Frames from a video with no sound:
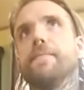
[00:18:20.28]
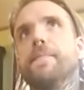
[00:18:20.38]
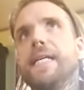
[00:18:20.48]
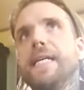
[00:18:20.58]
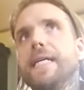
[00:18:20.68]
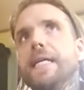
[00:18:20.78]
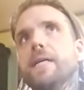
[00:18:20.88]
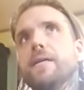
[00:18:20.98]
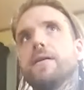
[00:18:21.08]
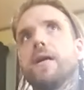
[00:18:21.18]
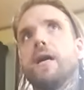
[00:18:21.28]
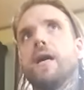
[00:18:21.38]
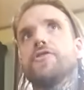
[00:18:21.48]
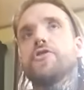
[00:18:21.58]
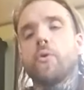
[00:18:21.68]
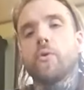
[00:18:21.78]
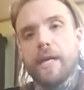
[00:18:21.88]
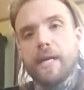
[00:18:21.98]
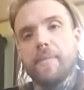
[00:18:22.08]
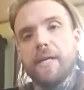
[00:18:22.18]
for me,
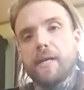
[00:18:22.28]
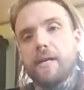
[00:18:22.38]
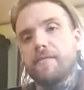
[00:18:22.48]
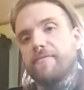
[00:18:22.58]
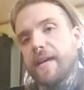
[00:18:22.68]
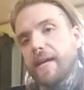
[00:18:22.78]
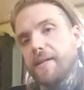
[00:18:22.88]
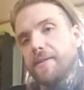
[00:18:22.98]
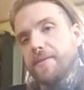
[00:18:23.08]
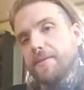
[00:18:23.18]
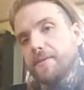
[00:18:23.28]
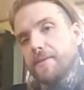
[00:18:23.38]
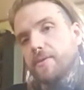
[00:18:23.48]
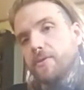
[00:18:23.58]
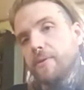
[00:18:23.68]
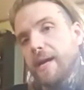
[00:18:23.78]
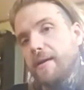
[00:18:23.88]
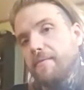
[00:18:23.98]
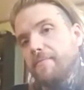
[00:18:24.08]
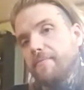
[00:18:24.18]
touring and meeting a lot of fans who
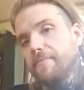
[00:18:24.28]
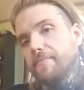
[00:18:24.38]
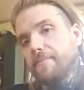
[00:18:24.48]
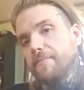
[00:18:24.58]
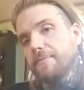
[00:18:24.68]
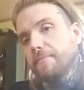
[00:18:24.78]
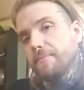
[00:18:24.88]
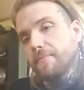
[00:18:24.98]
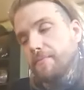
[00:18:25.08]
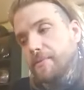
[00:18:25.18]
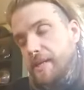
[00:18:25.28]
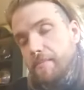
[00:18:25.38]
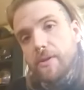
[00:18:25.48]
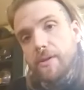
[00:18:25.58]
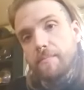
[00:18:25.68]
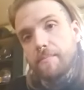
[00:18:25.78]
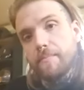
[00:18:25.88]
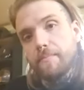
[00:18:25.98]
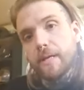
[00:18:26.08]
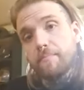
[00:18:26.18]
have similar
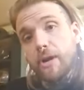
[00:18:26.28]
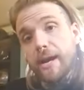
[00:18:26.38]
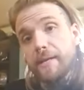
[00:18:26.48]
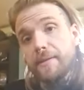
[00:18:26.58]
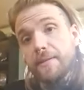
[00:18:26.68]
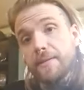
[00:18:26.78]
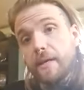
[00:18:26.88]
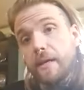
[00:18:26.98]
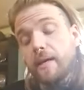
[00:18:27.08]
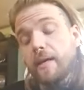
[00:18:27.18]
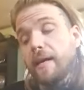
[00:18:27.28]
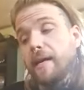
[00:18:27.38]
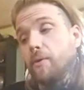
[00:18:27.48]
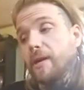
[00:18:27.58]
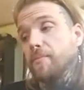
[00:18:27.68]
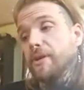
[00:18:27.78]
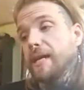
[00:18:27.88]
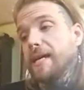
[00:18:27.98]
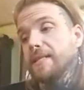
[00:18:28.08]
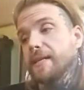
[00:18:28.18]
brains. And what I'm
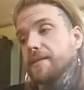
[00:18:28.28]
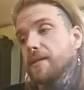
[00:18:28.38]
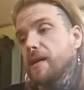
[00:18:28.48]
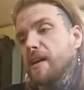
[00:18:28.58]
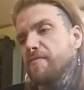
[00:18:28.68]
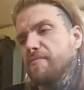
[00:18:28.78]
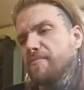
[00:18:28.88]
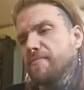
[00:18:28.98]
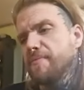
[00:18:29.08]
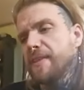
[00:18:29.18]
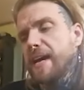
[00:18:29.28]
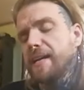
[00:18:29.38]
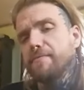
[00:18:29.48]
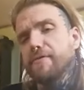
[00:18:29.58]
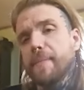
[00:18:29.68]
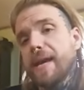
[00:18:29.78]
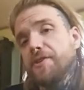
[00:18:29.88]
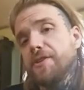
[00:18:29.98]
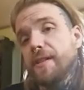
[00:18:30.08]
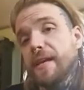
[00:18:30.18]
realizing is a lot of that
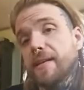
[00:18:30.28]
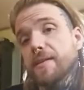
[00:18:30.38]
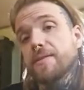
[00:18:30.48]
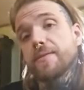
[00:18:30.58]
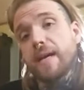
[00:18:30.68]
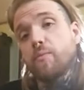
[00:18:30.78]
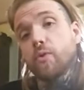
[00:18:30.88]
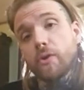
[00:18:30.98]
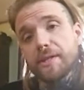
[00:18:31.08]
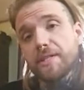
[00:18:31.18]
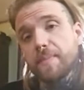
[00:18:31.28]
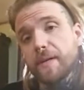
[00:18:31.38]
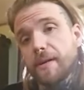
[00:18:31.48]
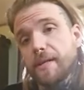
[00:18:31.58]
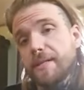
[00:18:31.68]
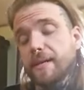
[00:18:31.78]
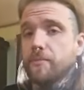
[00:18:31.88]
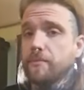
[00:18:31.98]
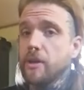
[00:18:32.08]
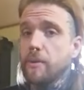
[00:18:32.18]
information and that world experience, like
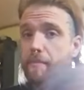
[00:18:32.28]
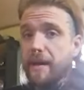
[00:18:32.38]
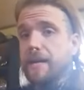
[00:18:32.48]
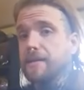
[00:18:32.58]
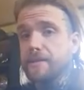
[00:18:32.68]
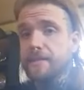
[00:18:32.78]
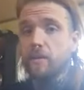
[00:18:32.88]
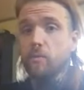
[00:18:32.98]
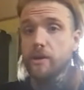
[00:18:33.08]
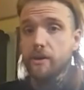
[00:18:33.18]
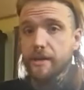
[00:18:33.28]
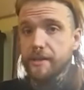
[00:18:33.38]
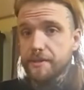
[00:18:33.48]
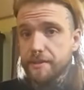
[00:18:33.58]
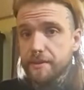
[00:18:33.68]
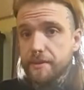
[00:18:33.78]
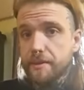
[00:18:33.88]
going back to saying what art is,